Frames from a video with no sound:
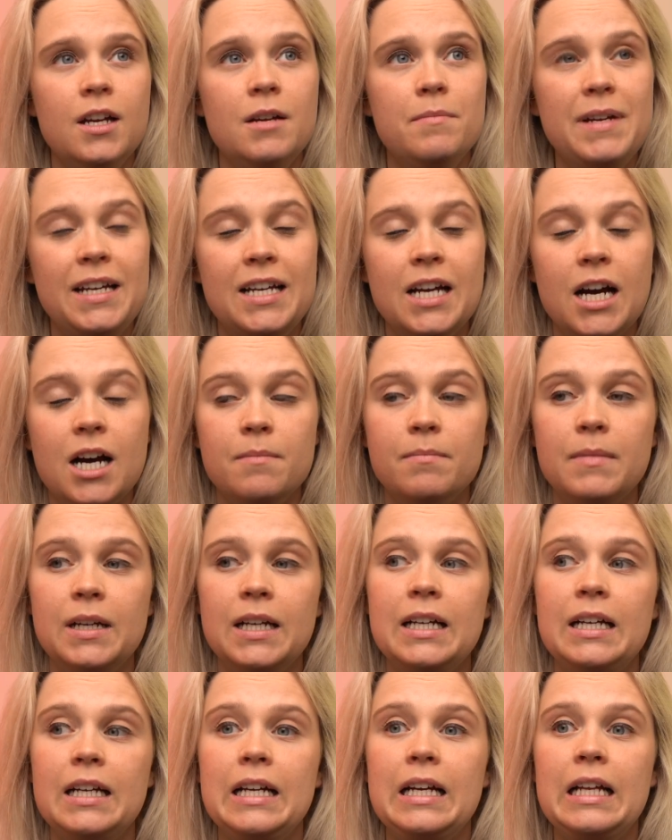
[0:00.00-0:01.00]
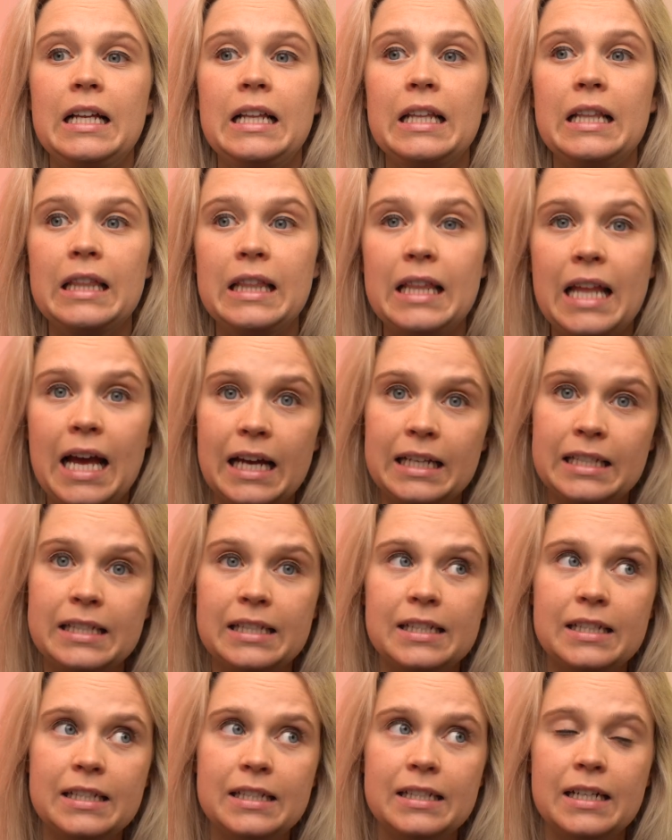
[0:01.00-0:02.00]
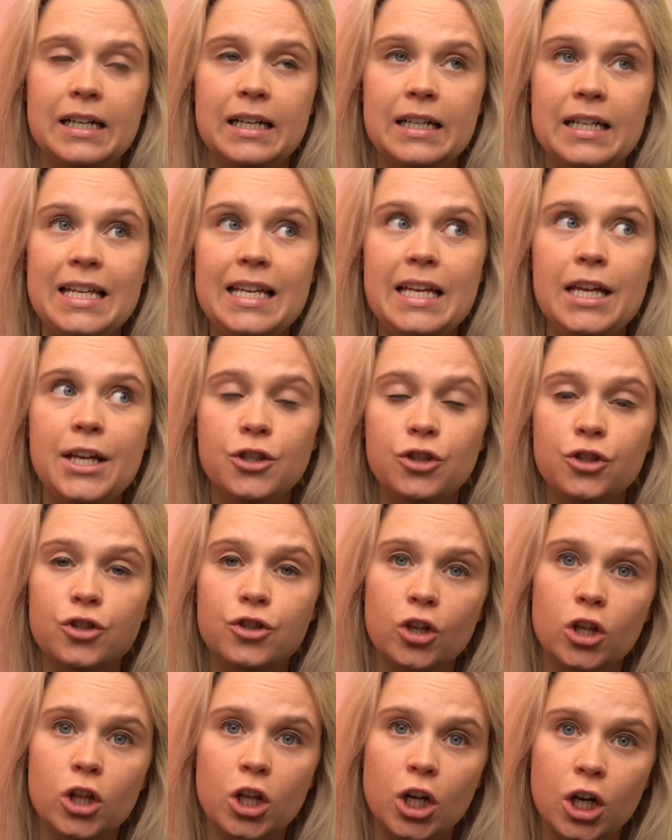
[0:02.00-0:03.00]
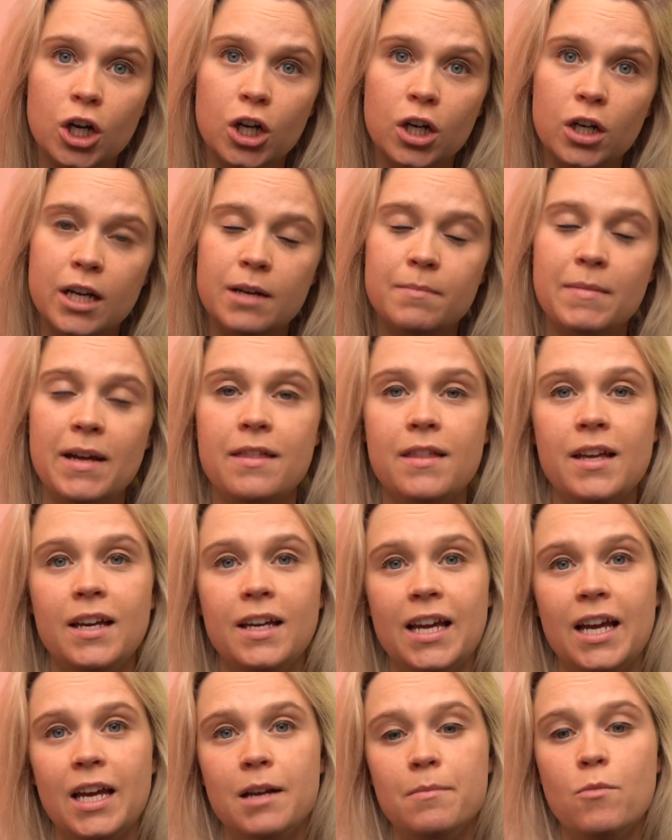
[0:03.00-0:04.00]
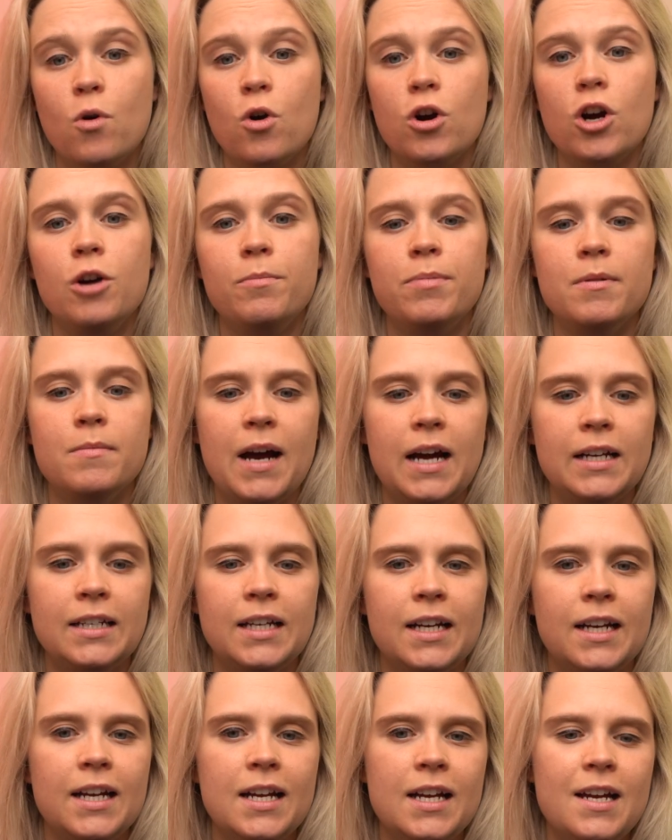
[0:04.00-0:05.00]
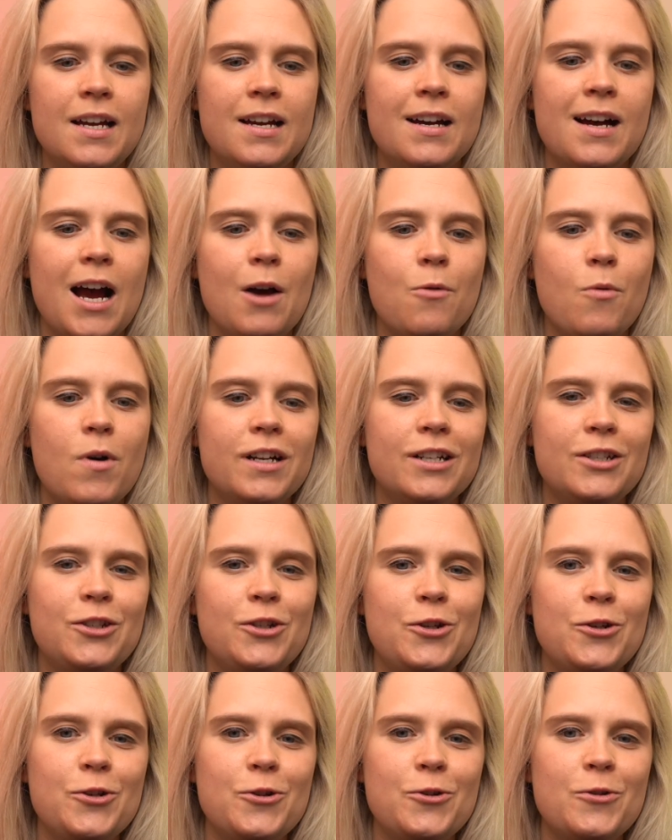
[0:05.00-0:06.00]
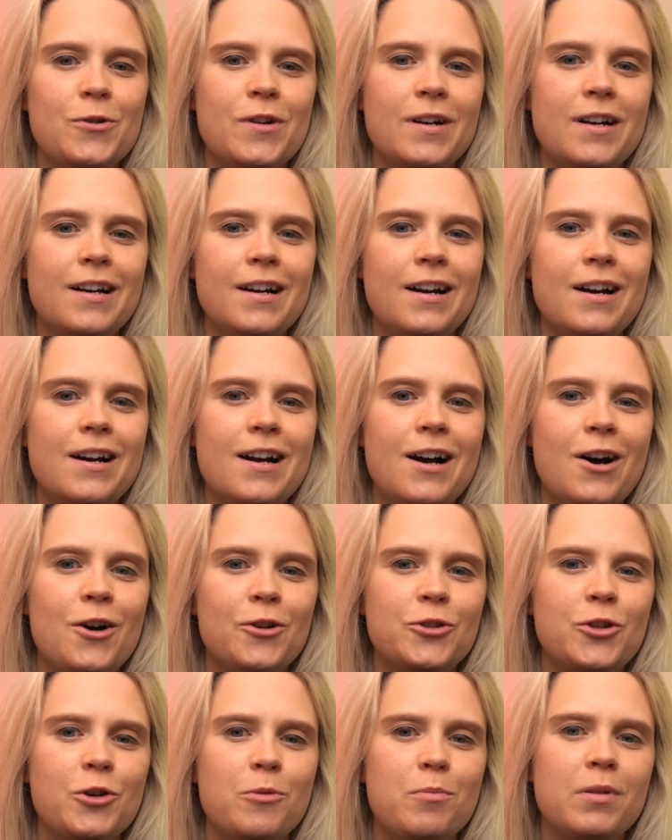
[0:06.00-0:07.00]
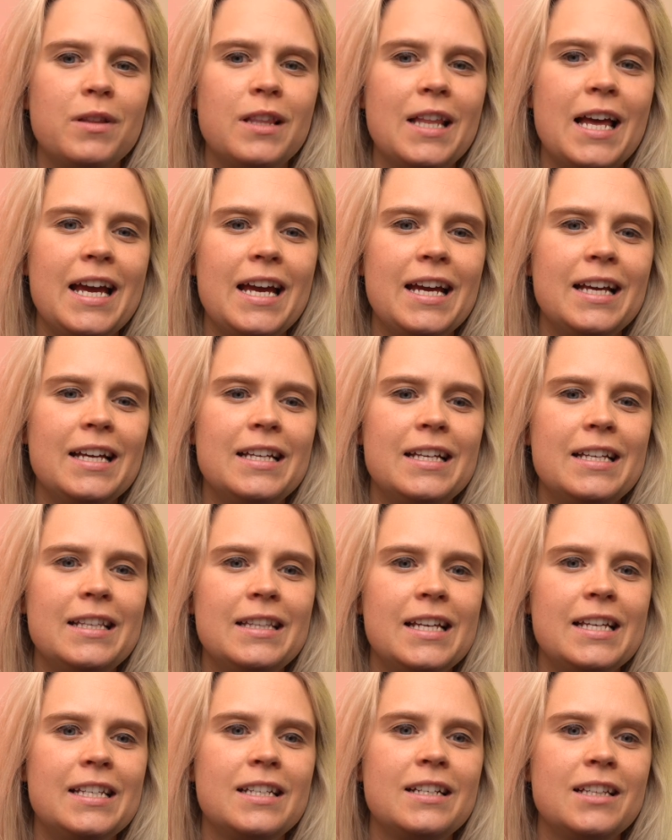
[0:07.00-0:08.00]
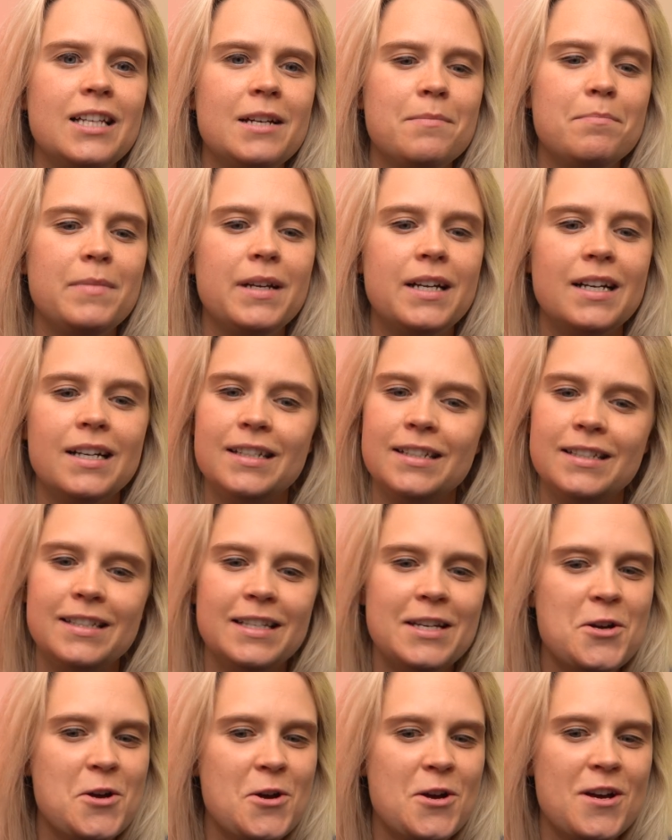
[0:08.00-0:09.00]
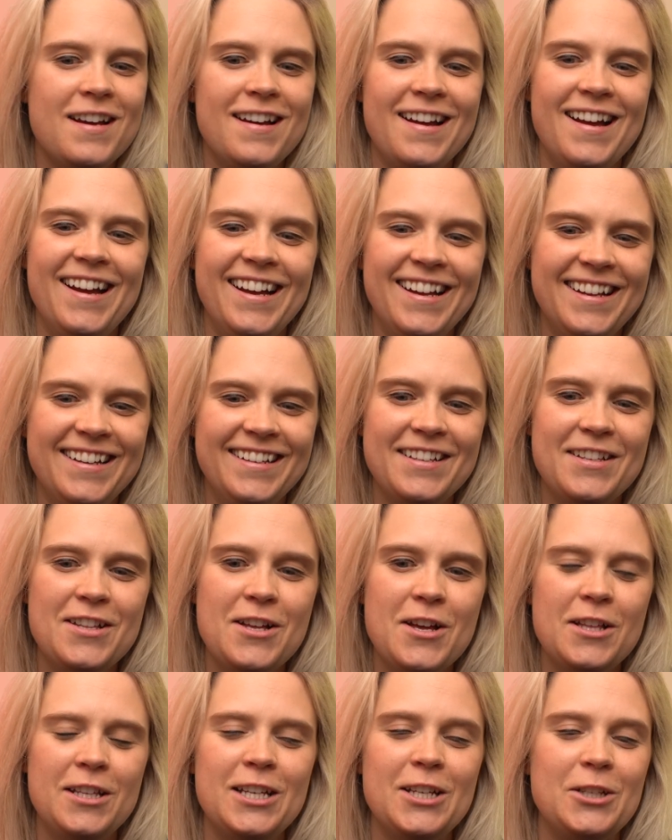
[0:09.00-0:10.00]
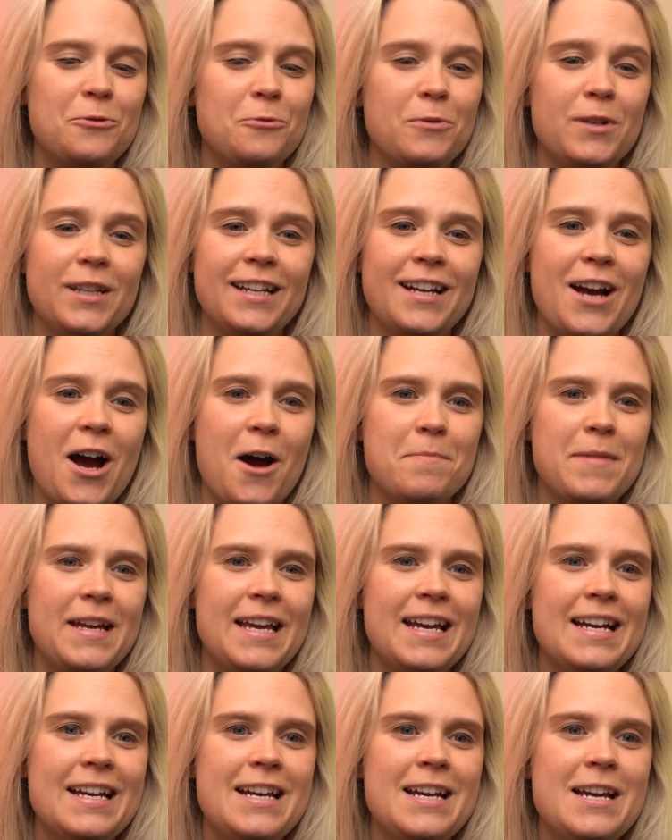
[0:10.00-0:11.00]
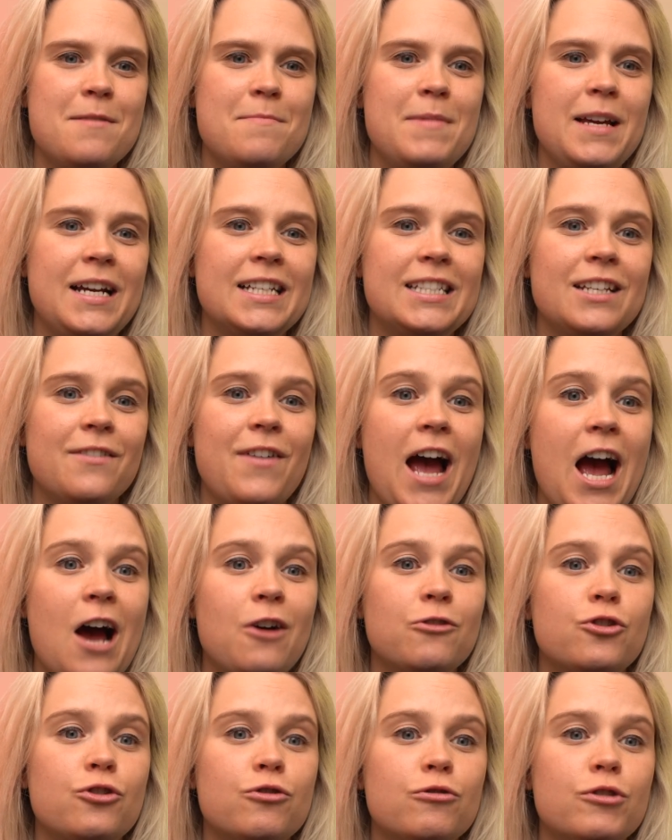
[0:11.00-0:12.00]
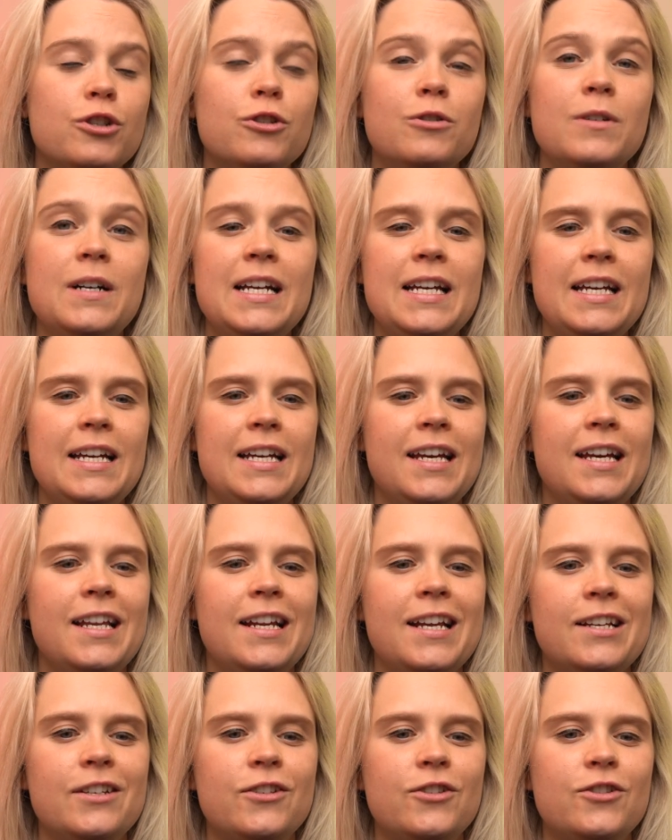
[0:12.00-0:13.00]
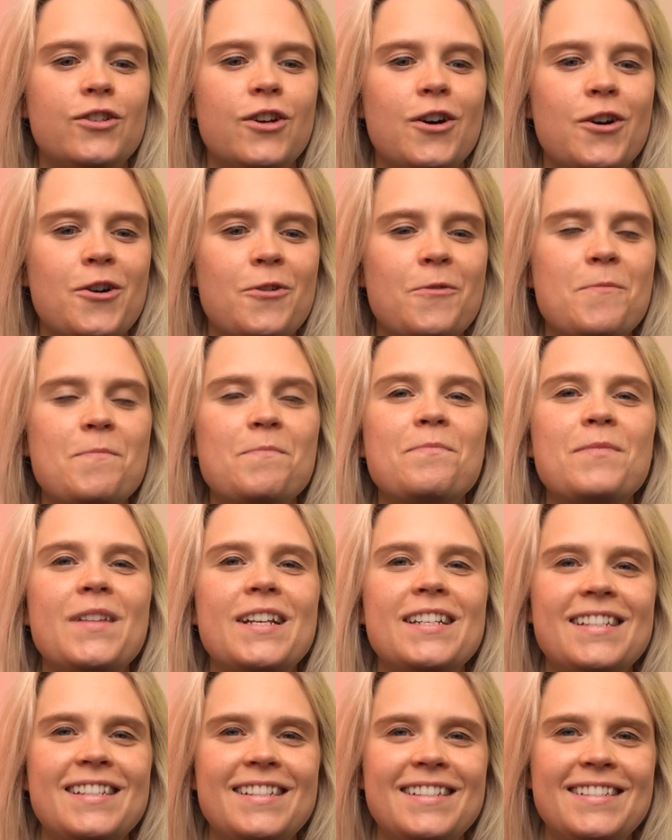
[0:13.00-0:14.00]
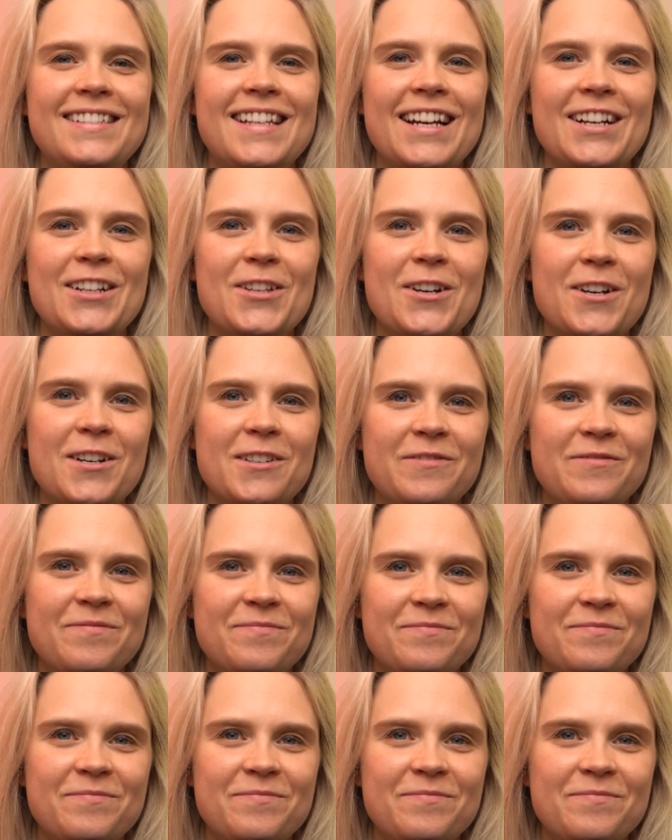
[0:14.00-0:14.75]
become less insular in my thinking and more open-minded, I wanted to also play this clip because this really got me because of how true it is. So let's take a look.